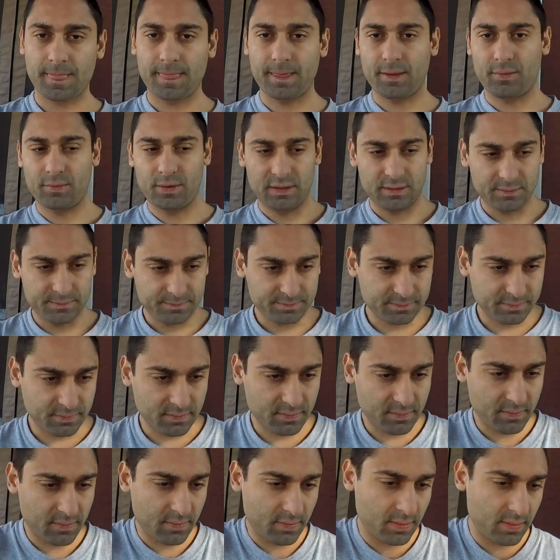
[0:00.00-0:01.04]
Well,
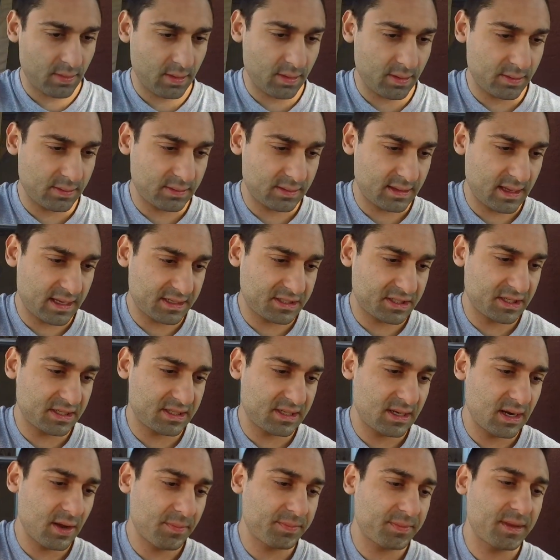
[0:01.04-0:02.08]
that's just
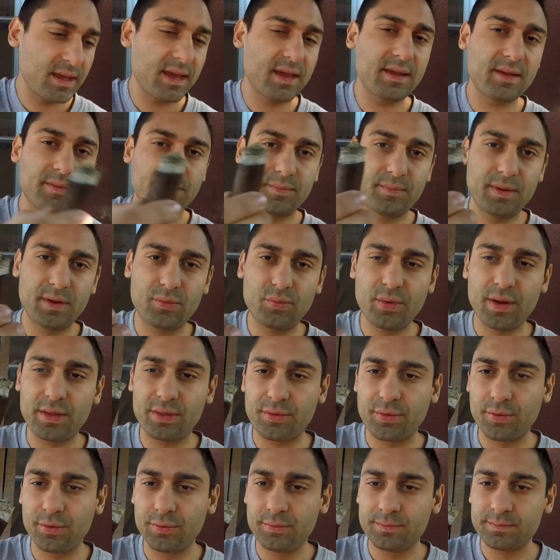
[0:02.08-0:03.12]
an update midway
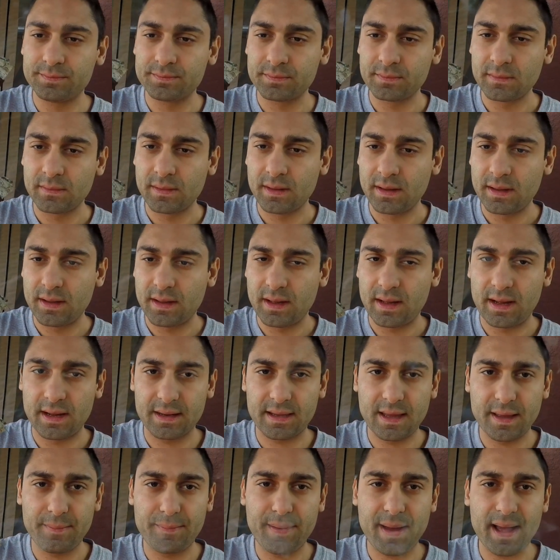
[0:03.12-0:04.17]
through. I'll
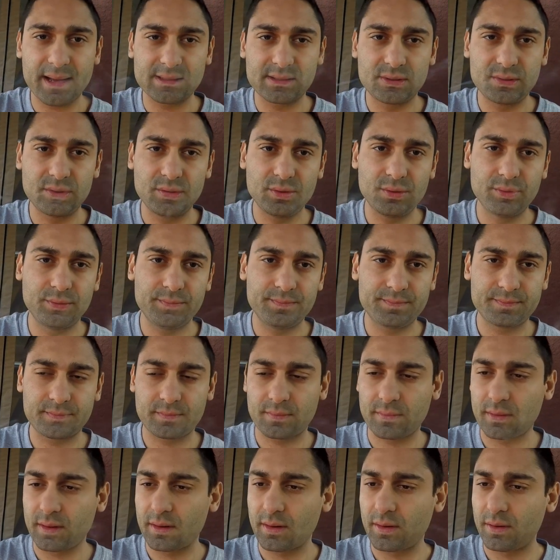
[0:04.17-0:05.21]
get back to you
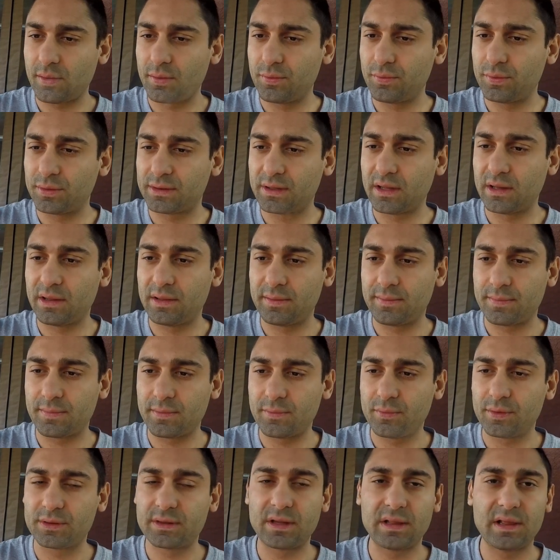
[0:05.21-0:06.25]
with the
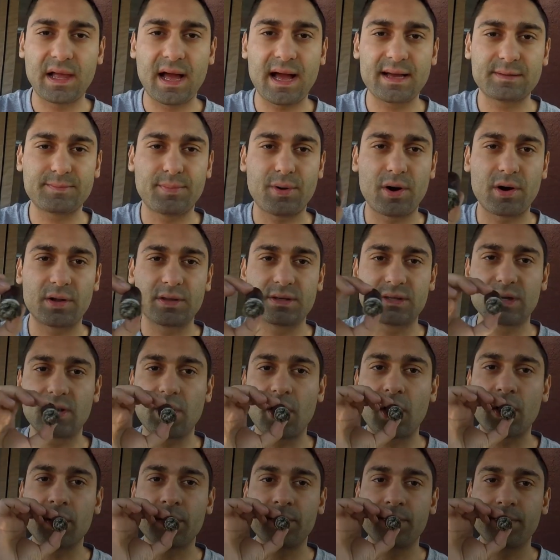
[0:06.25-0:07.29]
last part of the
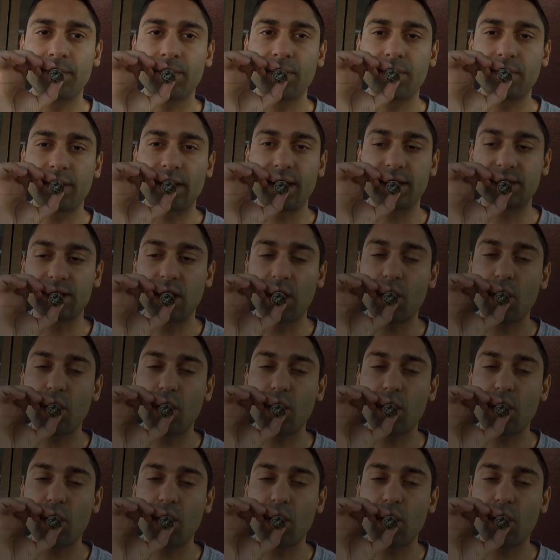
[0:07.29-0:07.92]
cigar. Thanks.